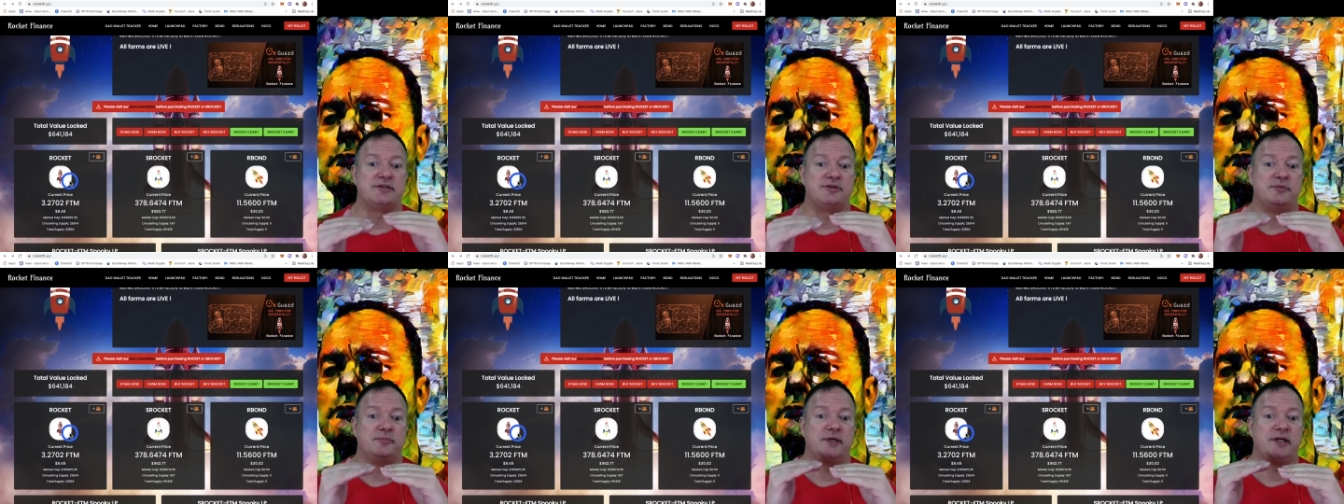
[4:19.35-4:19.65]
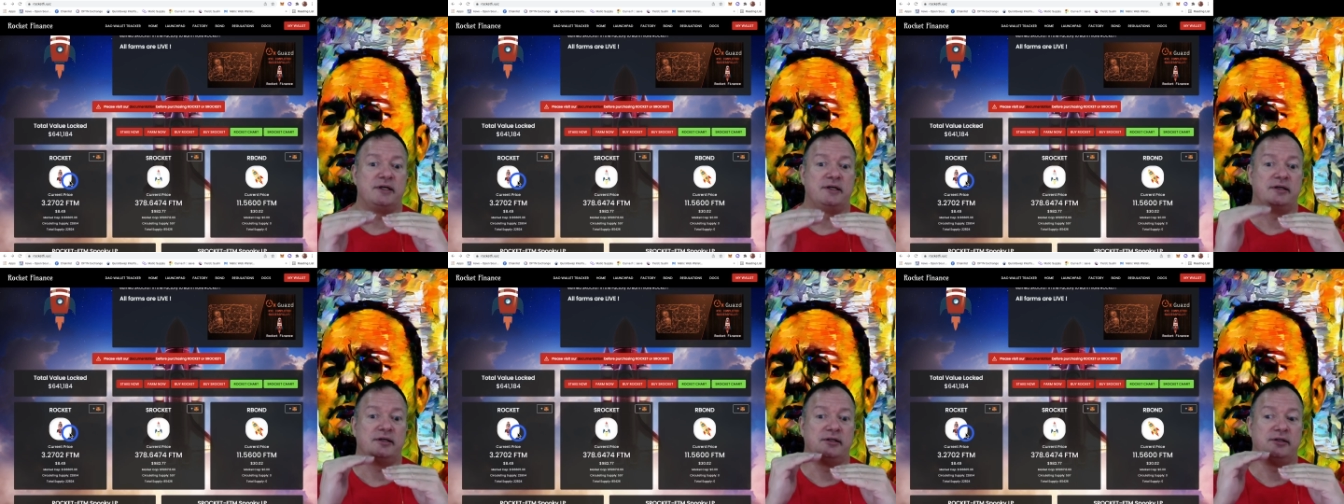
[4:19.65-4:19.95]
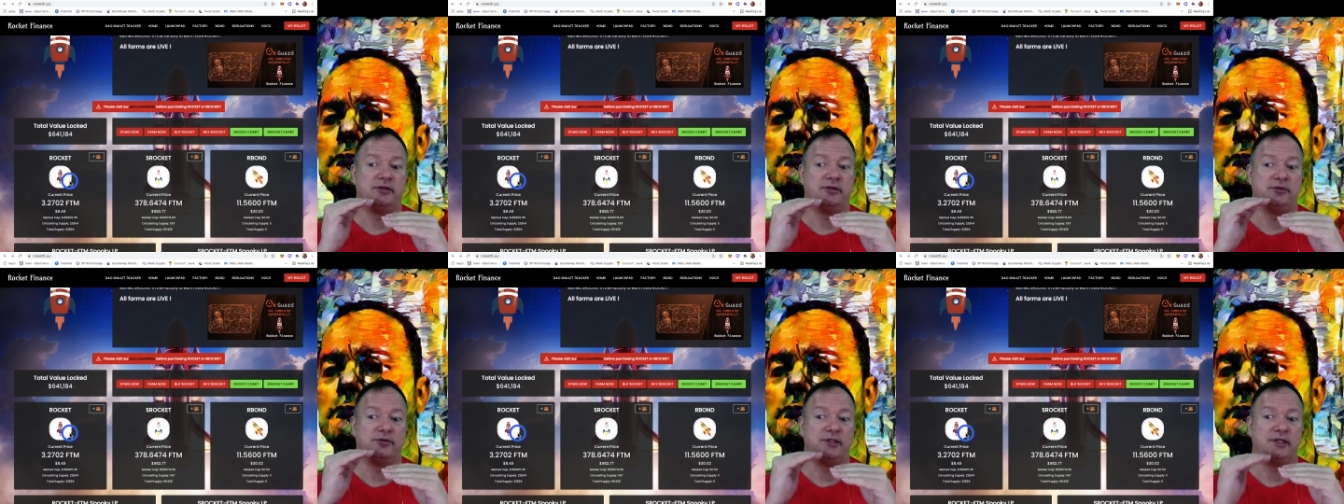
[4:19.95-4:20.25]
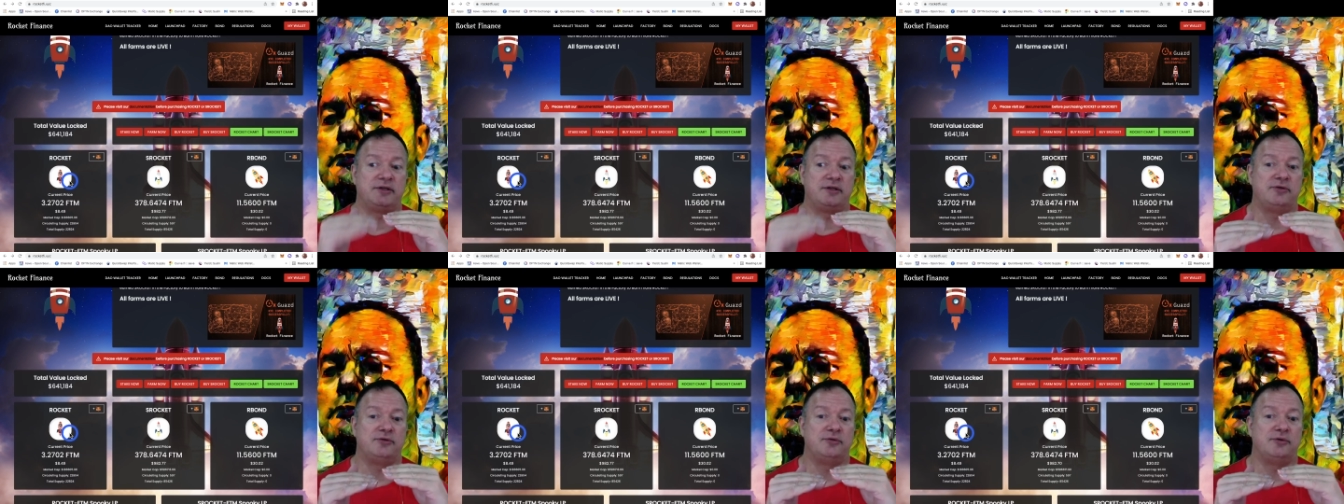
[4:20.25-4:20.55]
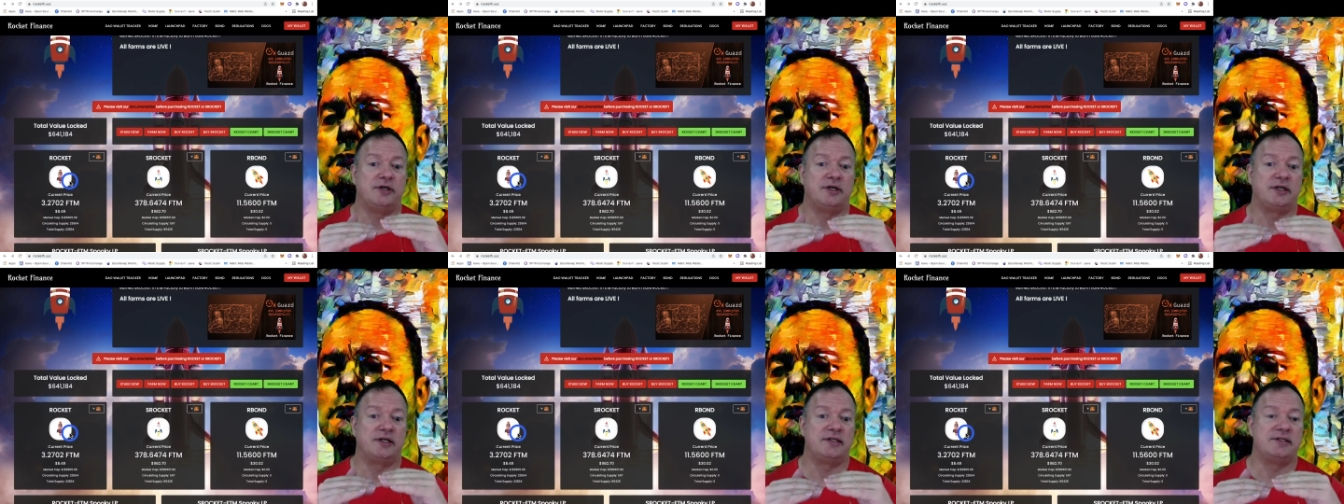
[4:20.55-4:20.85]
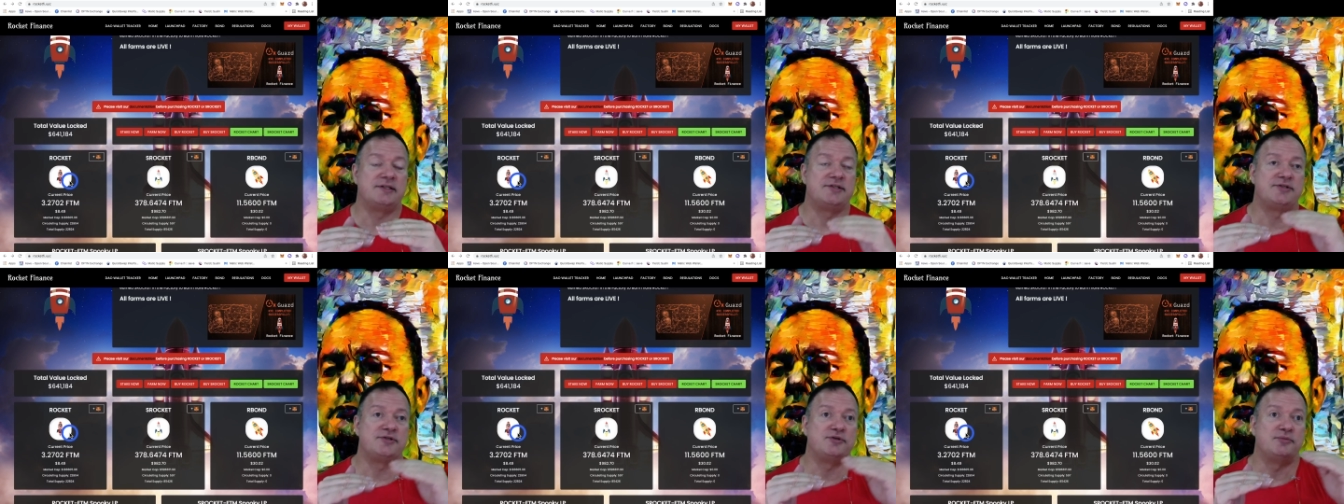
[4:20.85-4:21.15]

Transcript: you take your Rockets,